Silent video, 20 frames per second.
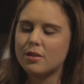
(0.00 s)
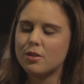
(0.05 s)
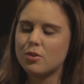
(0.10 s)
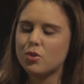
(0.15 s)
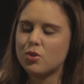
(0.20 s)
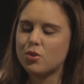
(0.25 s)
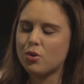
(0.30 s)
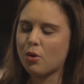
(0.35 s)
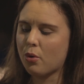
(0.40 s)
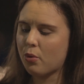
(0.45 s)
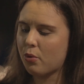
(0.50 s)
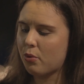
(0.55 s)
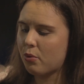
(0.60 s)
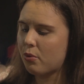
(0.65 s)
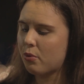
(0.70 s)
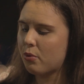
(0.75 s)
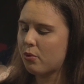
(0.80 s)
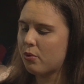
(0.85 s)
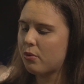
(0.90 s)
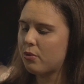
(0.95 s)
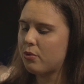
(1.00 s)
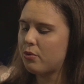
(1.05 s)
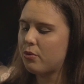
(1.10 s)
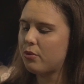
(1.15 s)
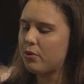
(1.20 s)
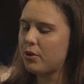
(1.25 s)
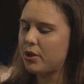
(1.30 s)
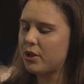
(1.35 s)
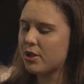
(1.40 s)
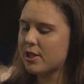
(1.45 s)
So
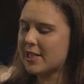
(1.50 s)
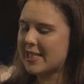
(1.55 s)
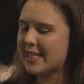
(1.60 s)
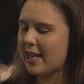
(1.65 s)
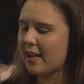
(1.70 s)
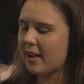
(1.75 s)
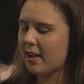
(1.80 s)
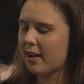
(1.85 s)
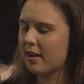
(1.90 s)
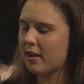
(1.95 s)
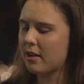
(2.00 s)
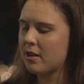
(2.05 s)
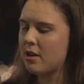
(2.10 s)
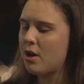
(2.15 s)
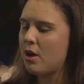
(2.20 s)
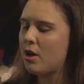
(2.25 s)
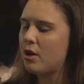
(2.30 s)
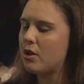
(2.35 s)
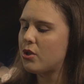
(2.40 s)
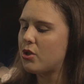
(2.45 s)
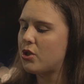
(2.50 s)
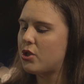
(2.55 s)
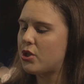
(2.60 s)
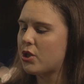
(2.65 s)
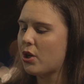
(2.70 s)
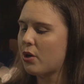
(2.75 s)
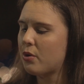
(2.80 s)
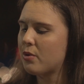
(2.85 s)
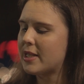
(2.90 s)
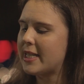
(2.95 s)
you're saying
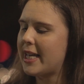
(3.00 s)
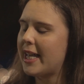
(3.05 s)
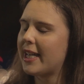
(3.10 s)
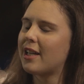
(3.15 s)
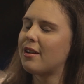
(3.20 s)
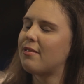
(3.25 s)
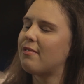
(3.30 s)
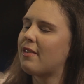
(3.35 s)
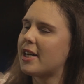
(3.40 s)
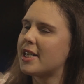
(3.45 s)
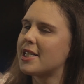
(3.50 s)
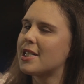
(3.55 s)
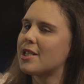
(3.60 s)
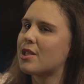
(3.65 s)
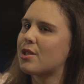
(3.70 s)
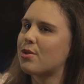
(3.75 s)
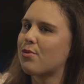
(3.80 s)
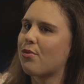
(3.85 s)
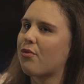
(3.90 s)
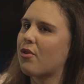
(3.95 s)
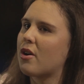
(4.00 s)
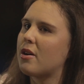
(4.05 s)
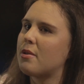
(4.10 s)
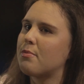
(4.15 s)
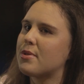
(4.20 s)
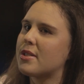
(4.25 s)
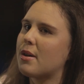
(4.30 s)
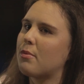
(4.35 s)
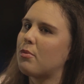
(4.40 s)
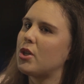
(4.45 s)
don't take advice from
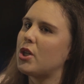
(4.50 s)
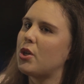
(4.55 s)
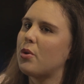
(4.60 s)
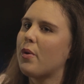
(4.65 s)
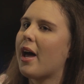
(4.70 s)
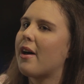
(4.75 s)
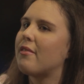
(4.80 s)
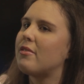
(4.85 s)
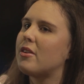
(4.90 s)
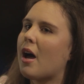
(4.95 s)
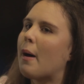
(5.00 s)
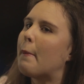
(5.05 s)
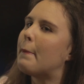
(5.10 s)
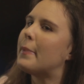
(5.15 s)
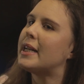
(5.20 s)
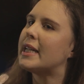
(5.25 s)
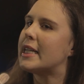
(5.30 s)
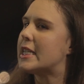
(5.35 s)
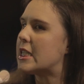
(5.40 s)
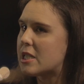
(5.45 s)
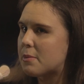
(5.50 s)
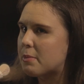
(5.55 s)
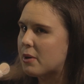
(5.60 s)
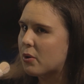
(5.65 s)
someone you have not been intimate